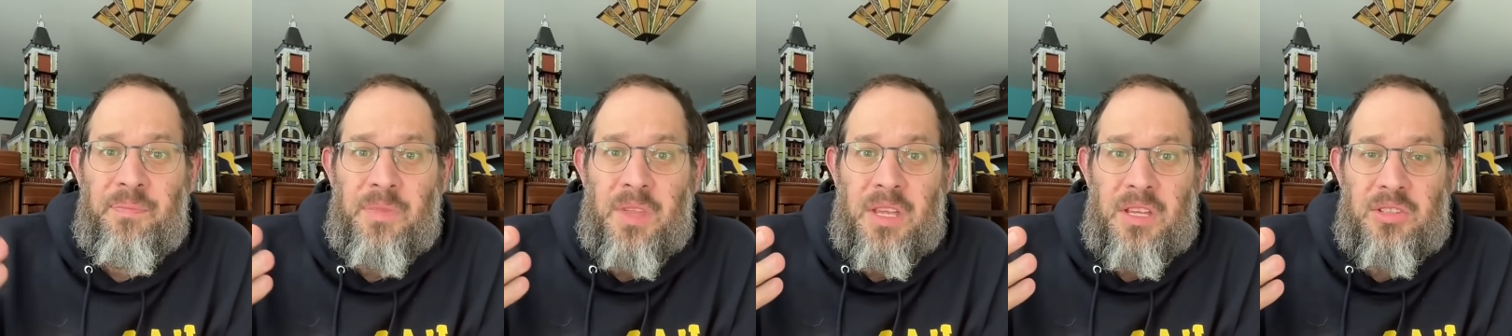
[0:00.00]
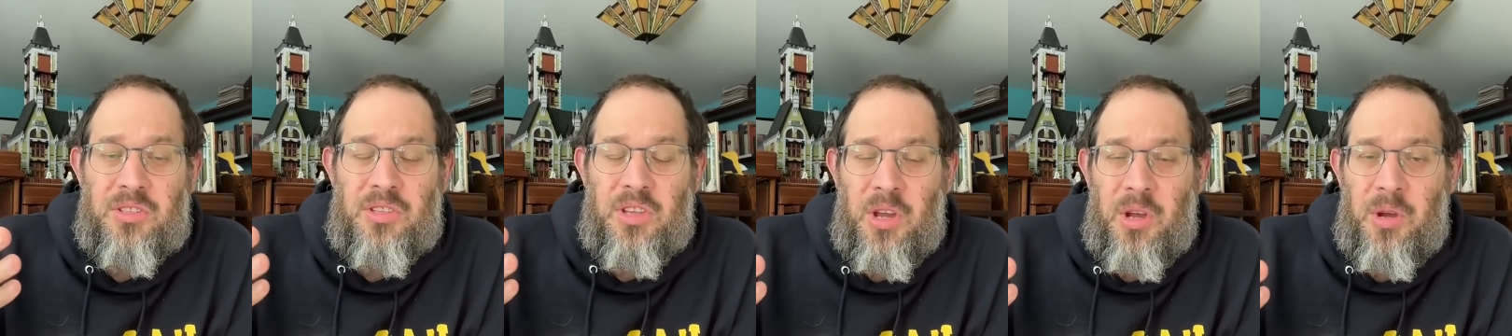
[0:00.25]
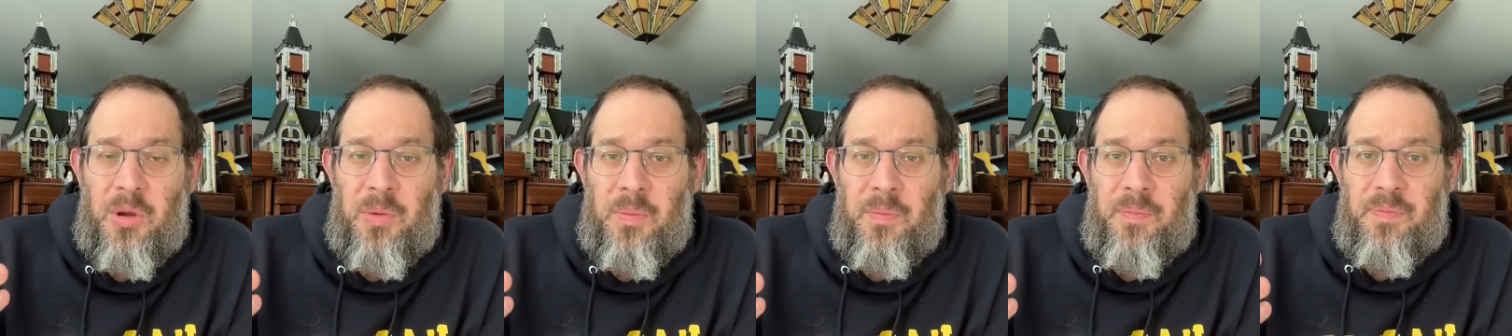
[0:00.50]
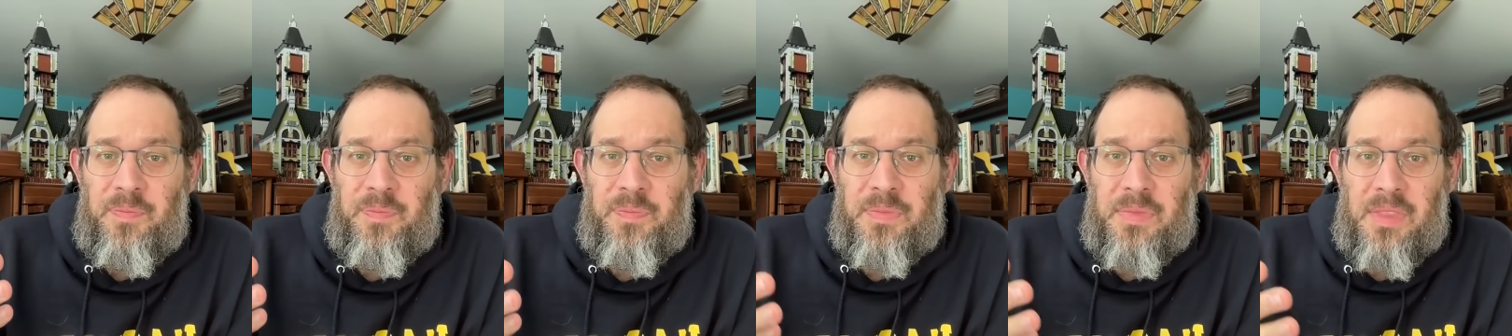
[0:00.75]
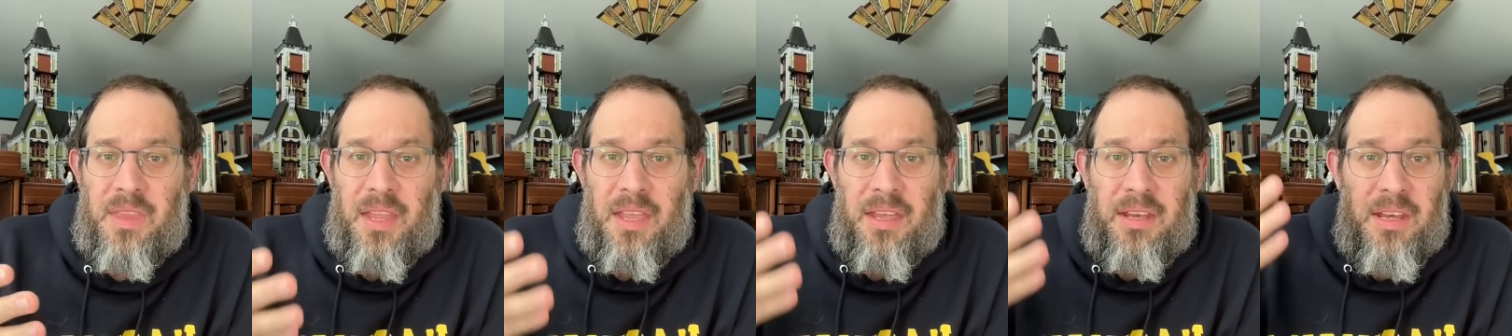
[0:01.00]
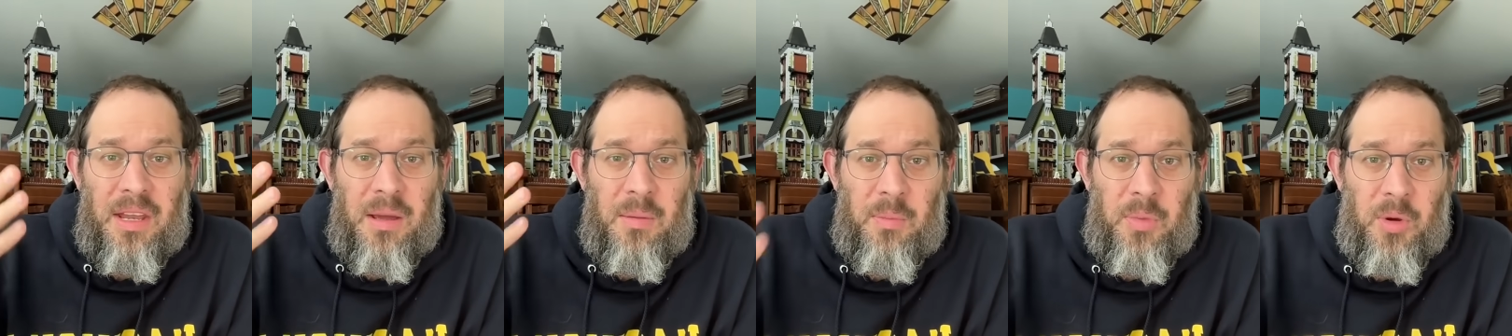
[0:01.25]
So,
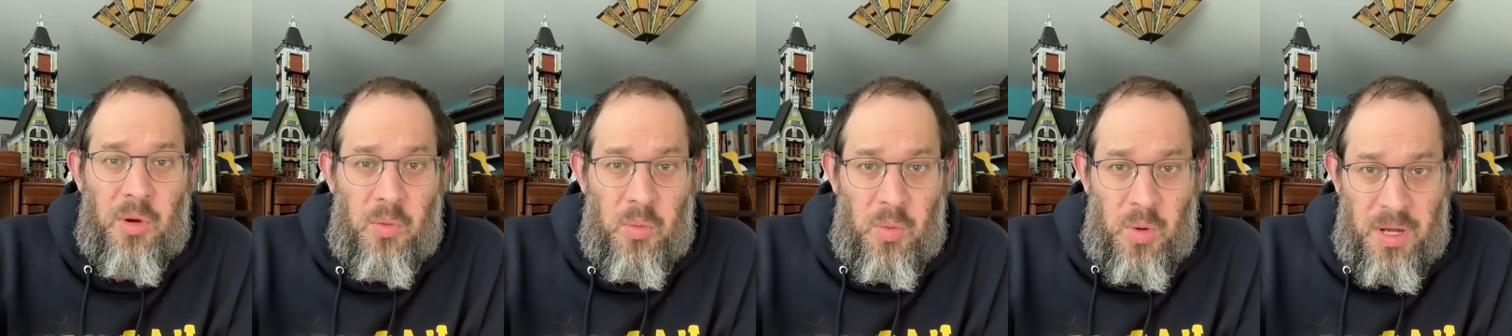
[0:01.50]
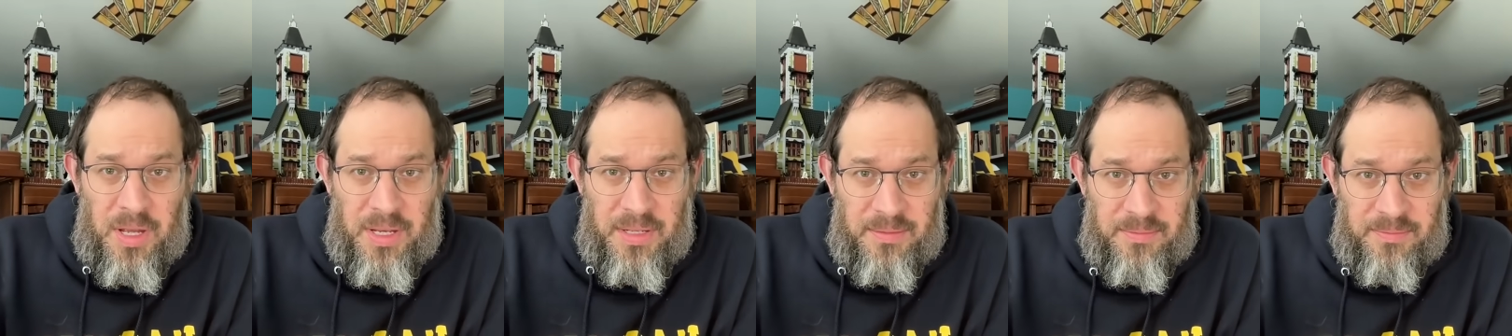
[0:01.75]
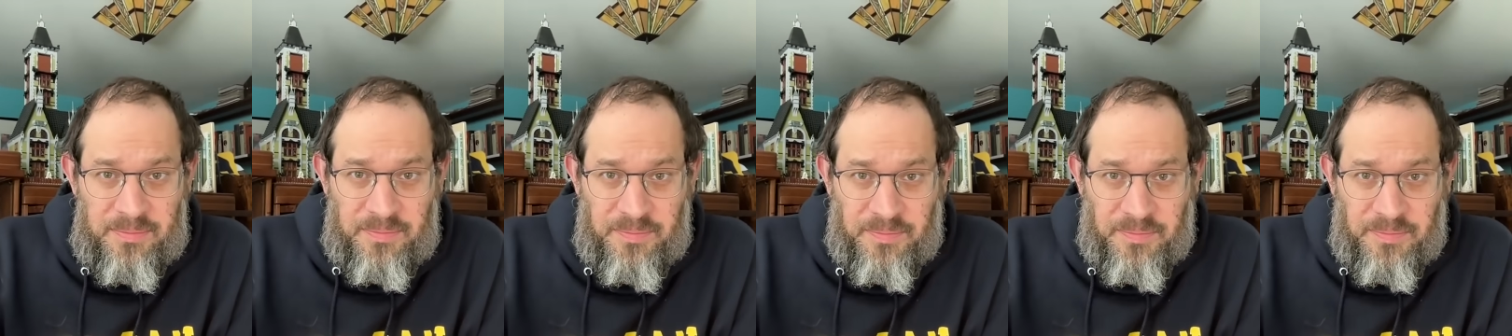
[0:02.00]
number one,